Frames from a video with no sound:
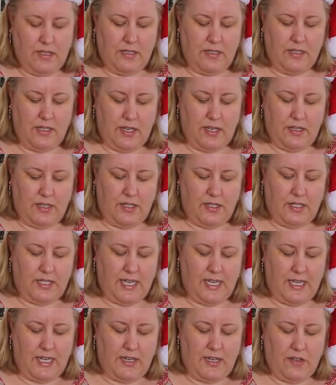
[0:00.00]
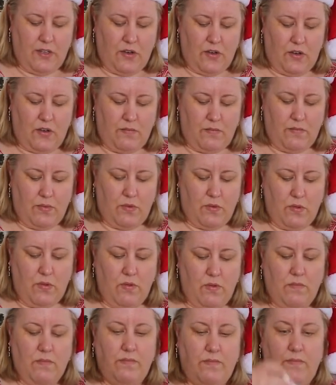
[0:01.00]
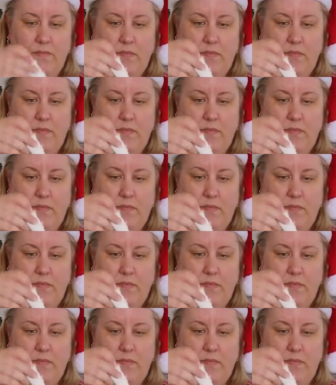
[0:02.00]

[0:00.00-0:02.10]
So I'm going to take another cotton ball.